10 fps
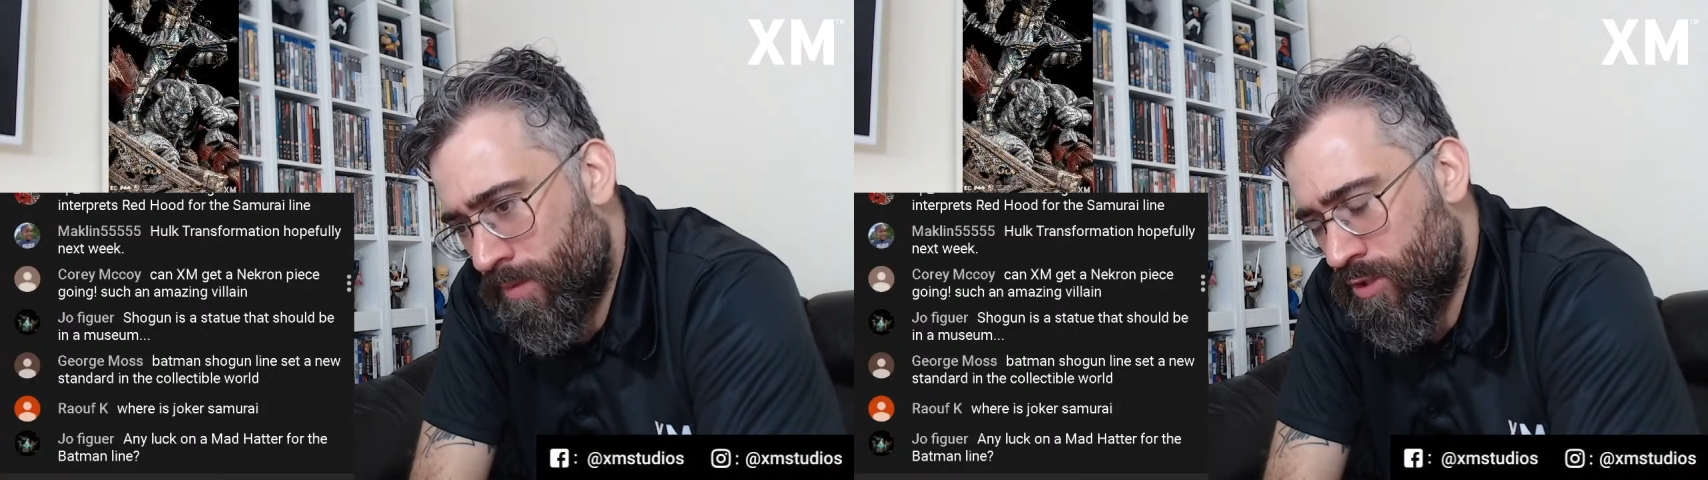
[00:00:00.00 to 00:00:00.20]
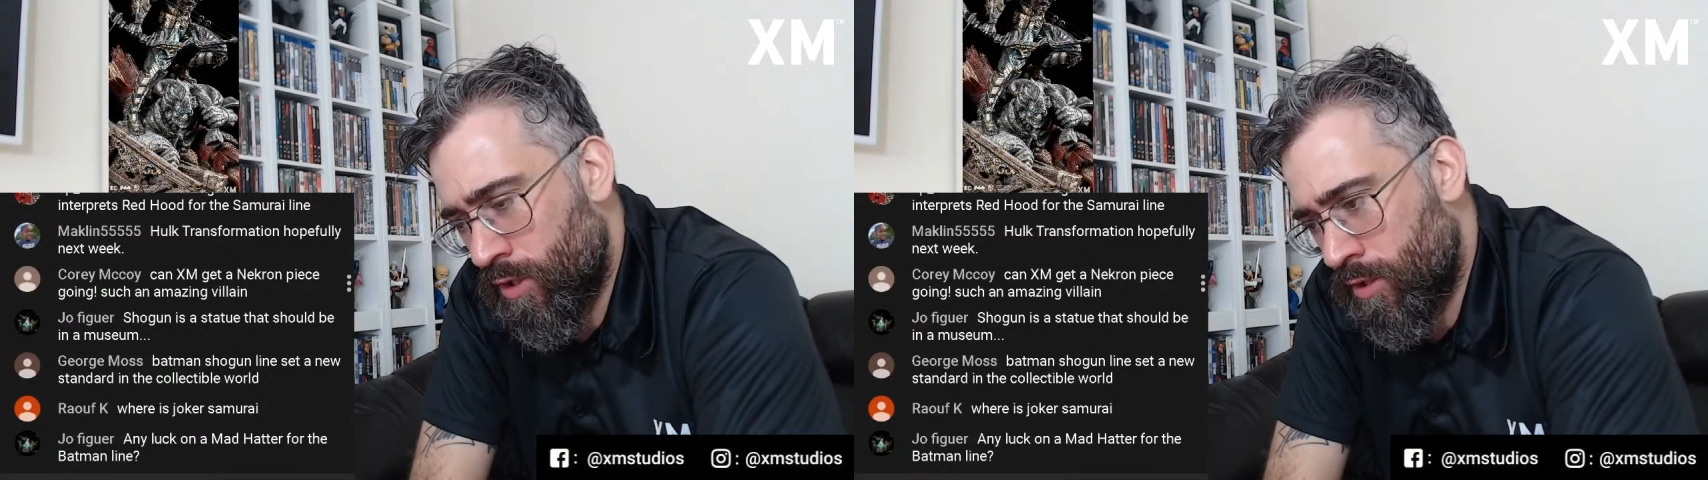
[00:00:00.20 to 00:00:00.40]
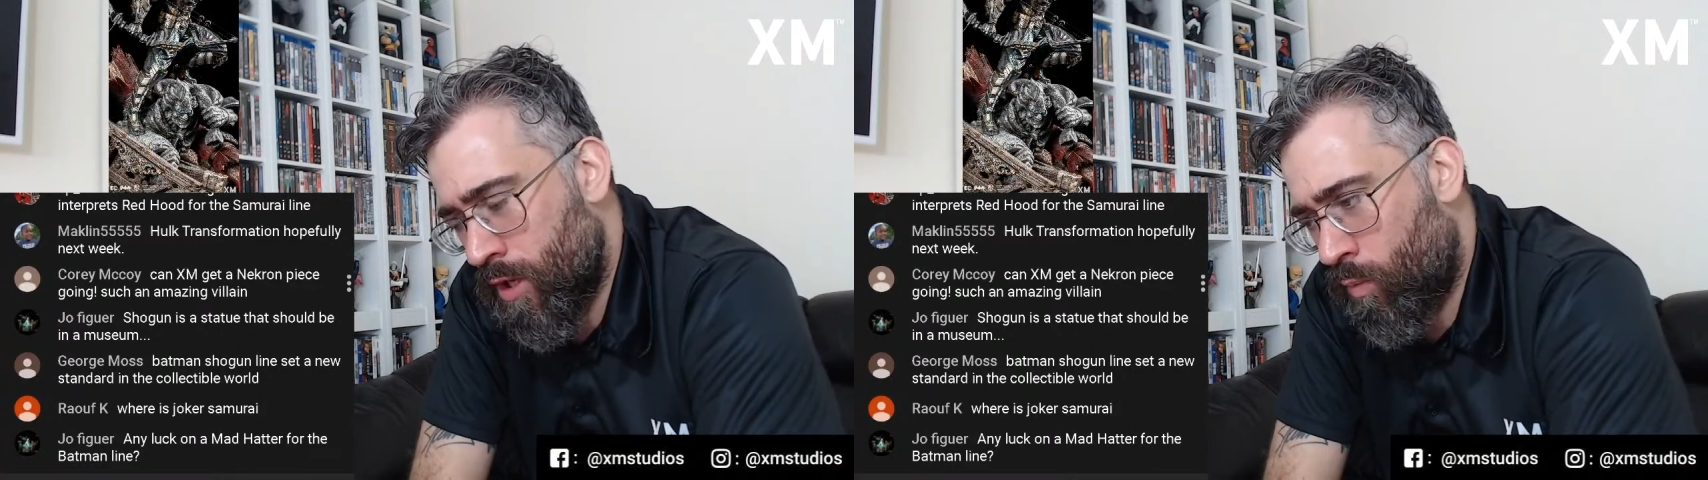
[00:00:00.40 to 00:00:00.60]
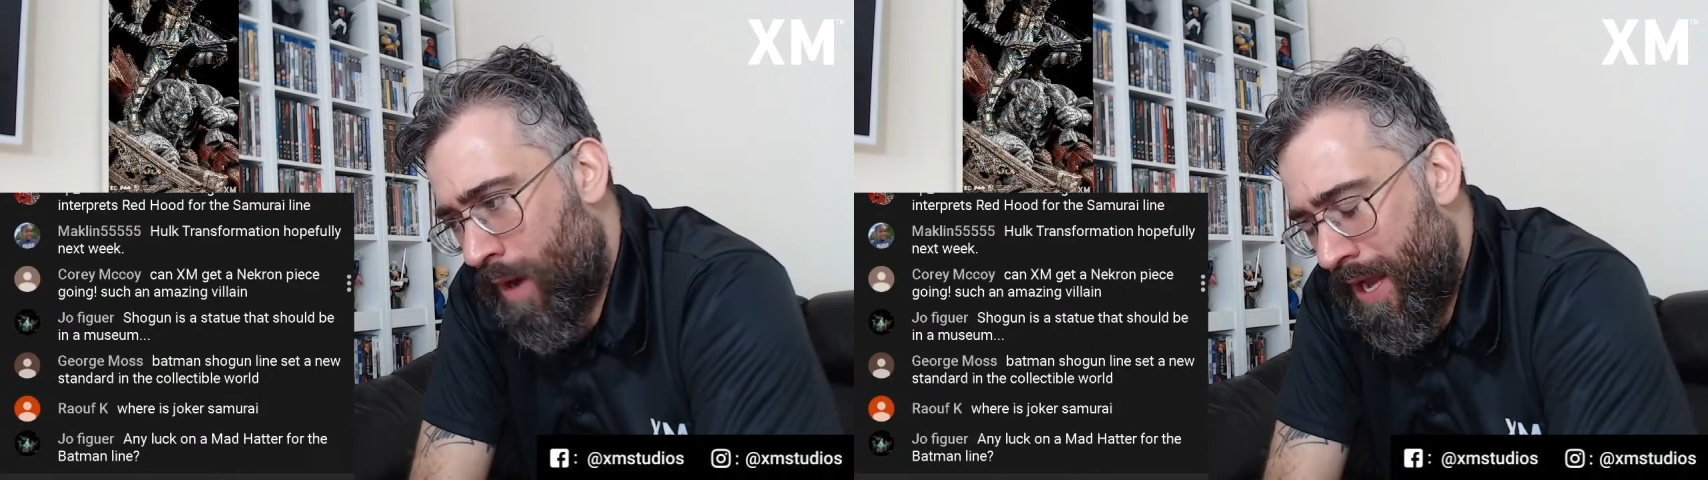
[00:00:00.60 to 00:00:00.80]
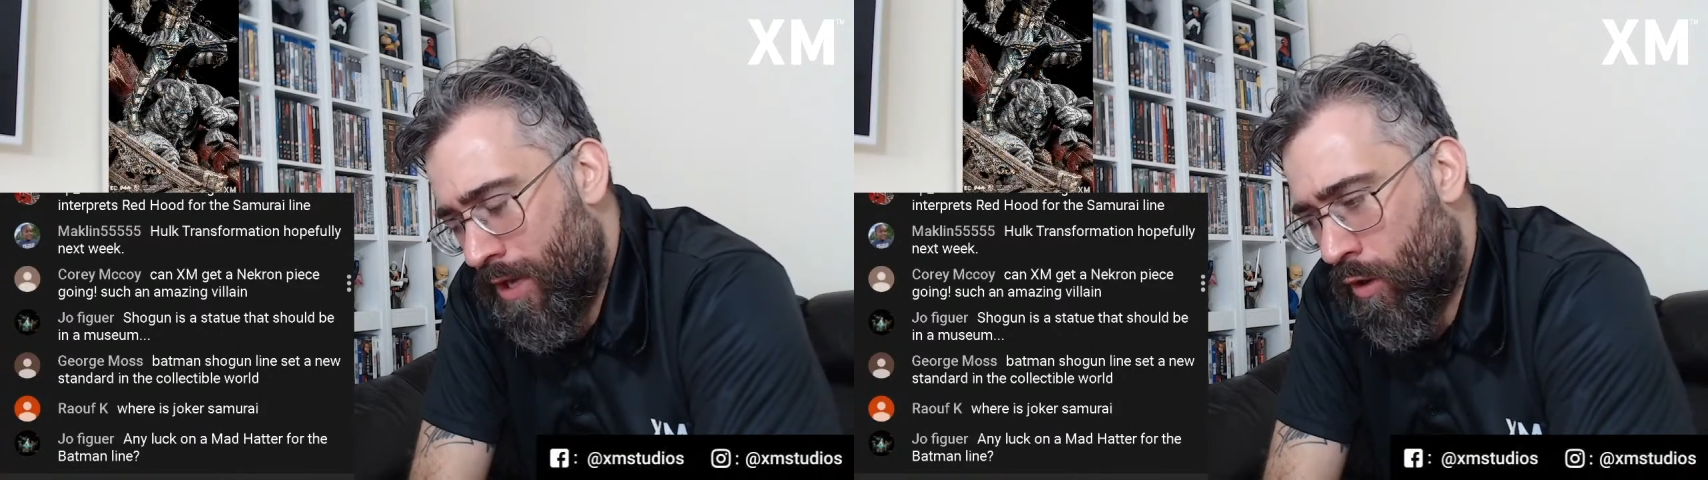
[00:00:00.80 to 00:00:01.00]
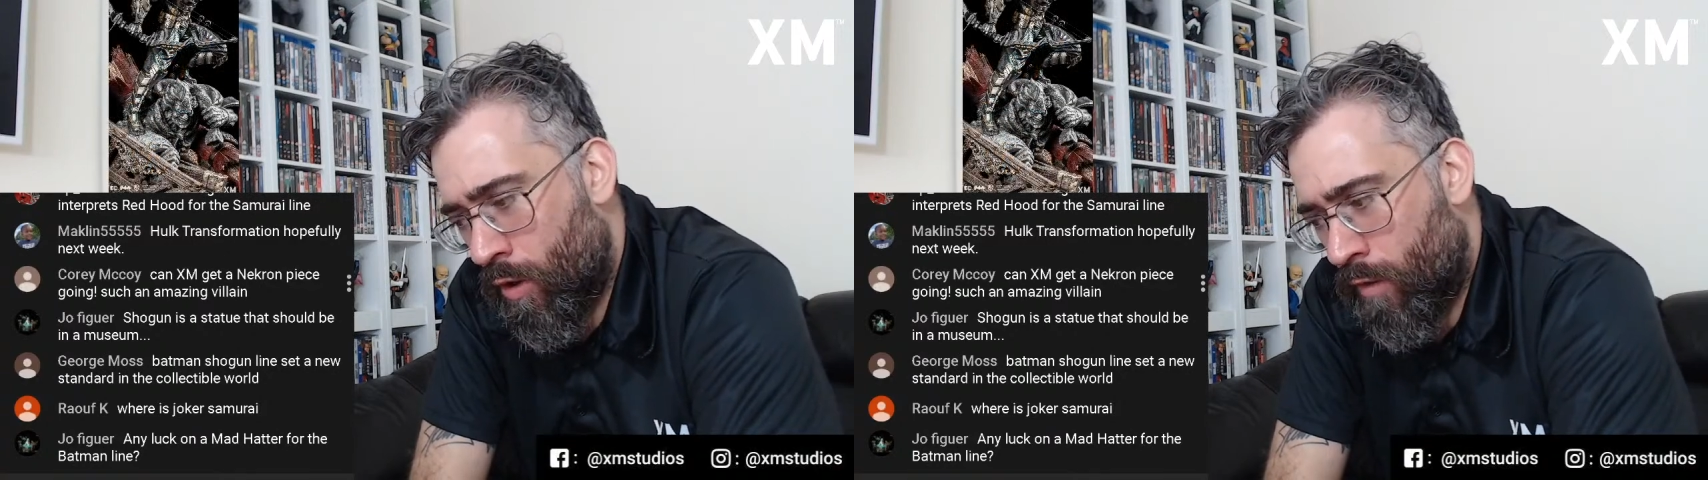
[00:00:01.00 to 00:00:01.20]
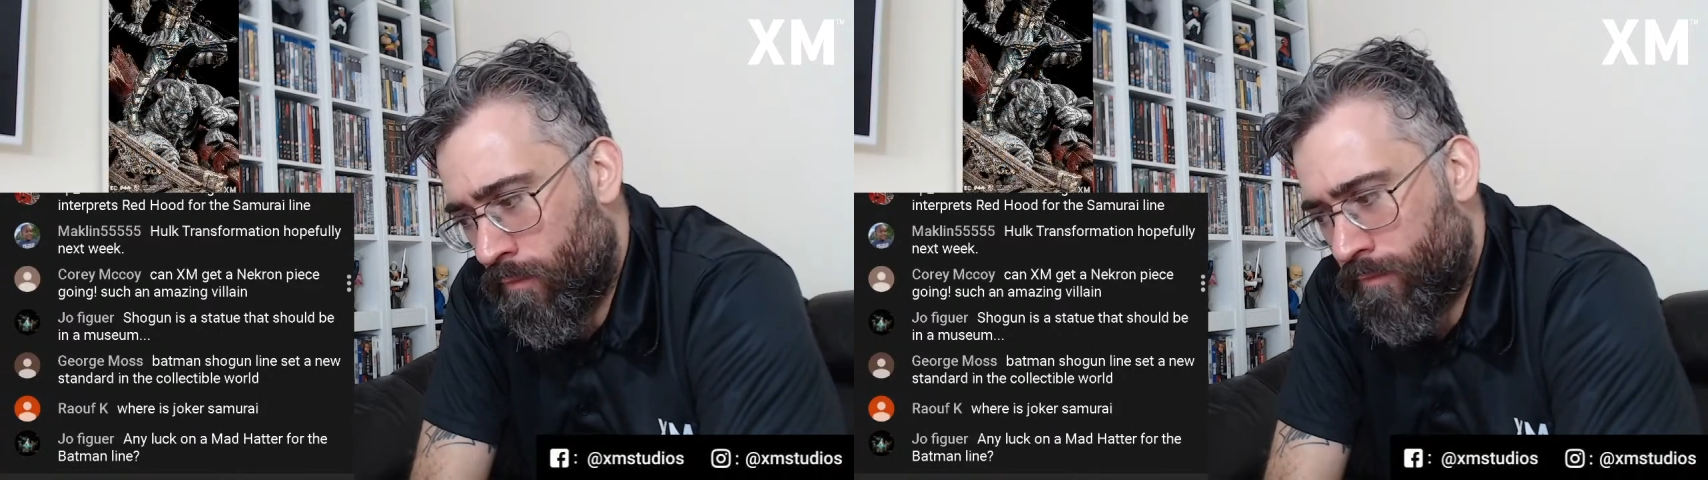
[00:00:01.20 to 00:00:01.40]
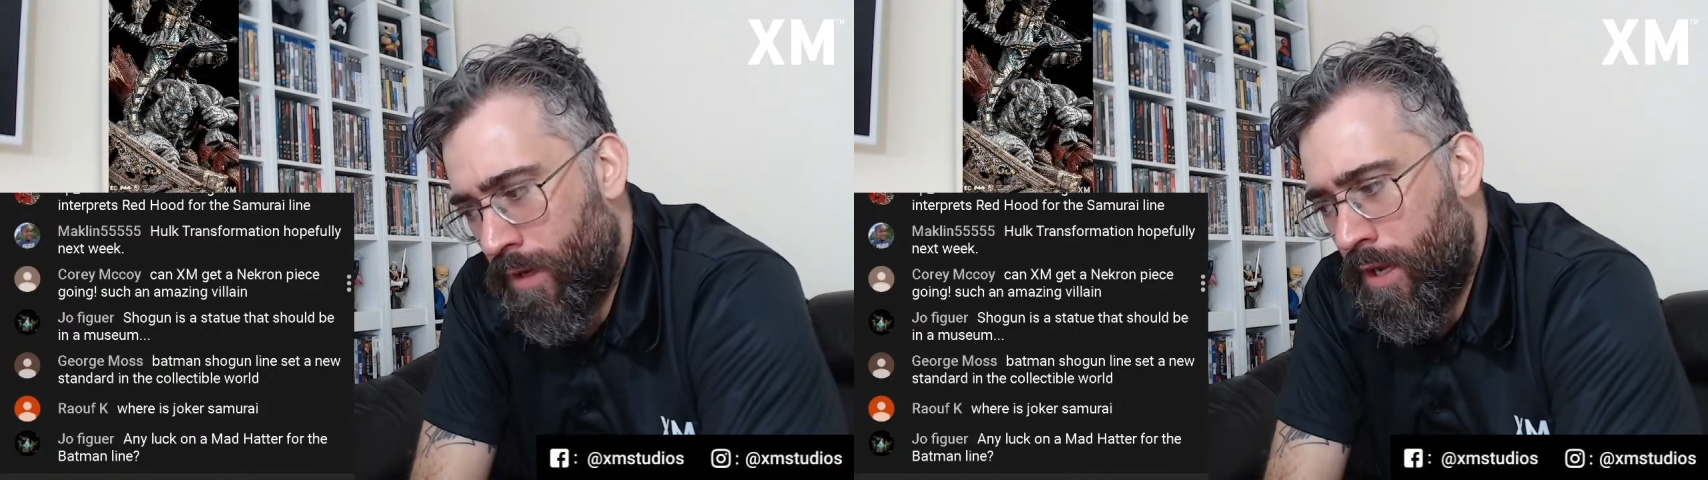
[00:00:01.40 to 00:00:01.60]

as a way of,